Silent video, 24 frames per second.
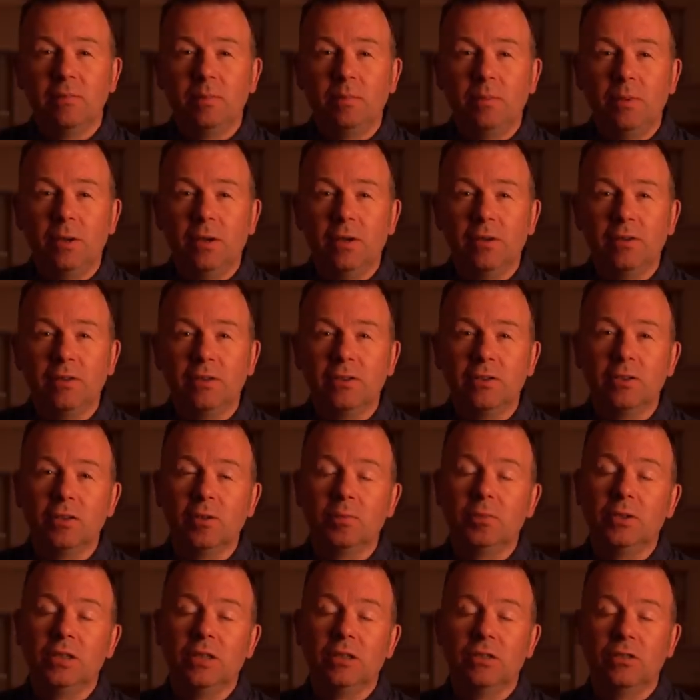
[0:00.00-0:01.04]
But the
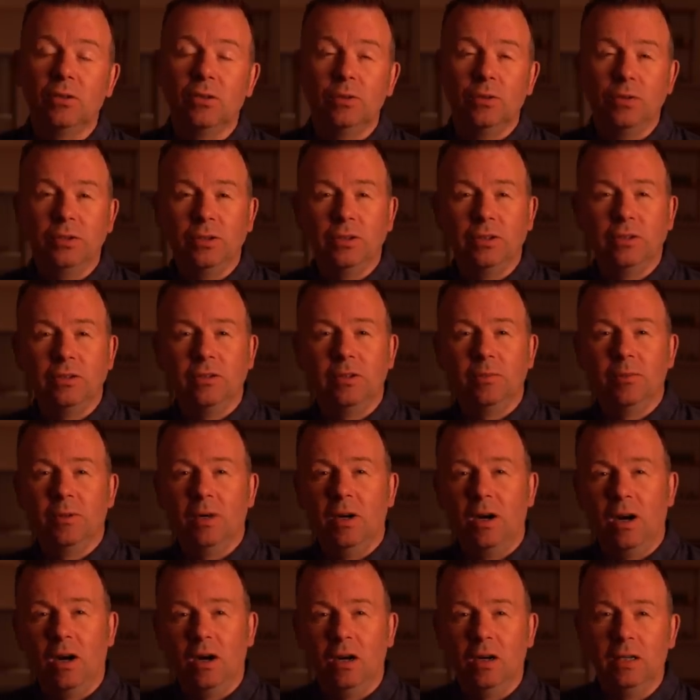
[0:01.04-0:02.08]
subject closest to my
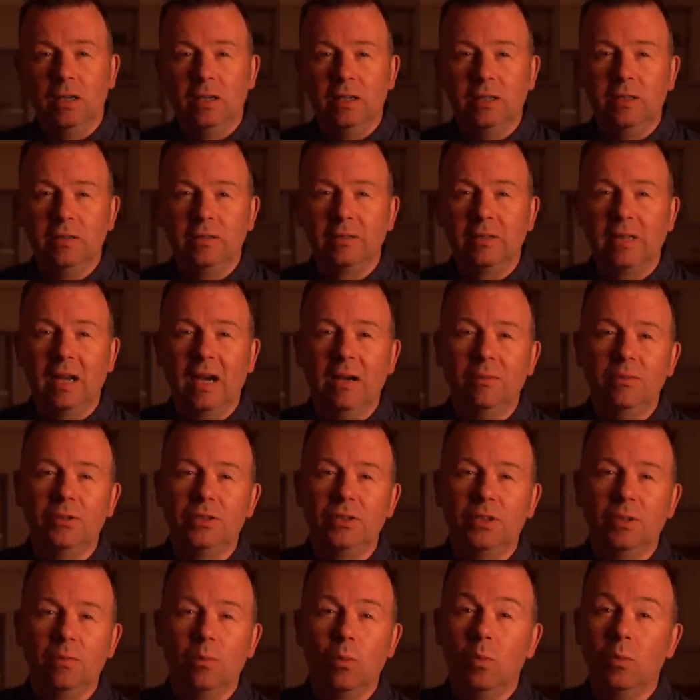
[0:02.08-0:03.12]
heart is
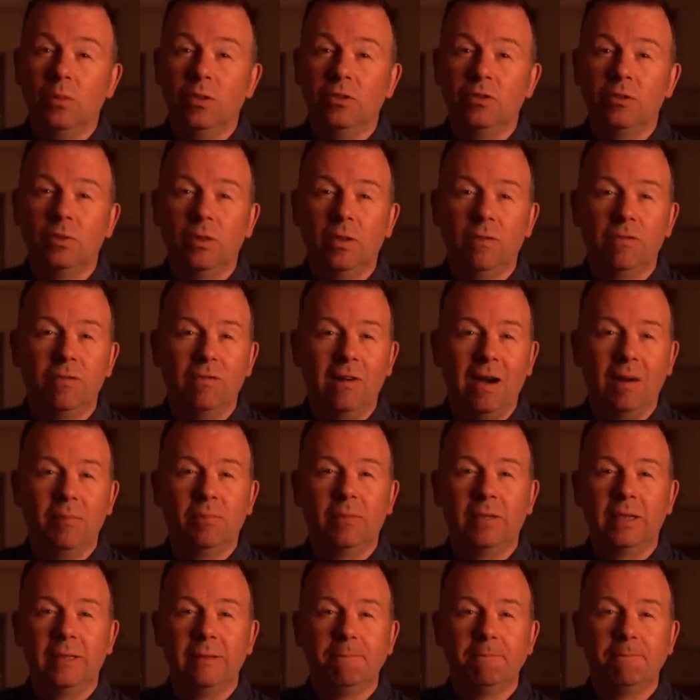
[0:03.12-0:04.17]
capturing moments with
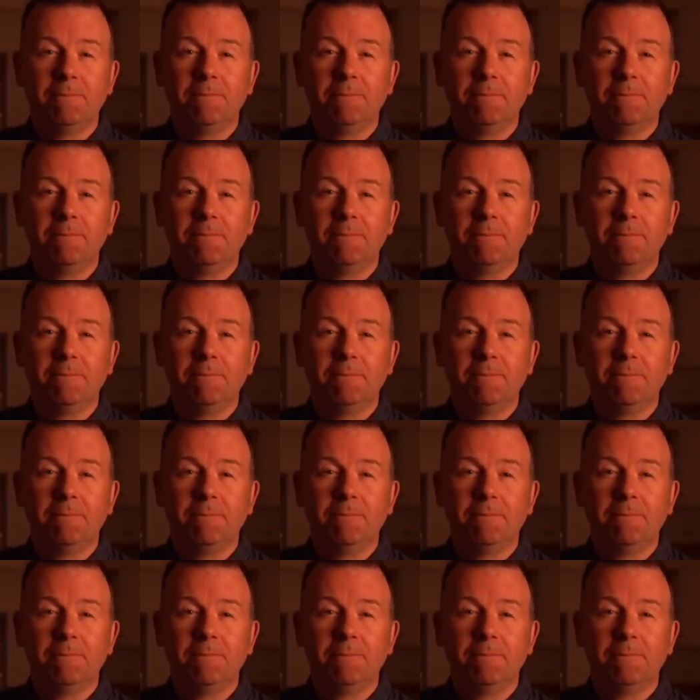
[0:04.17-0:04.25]
family.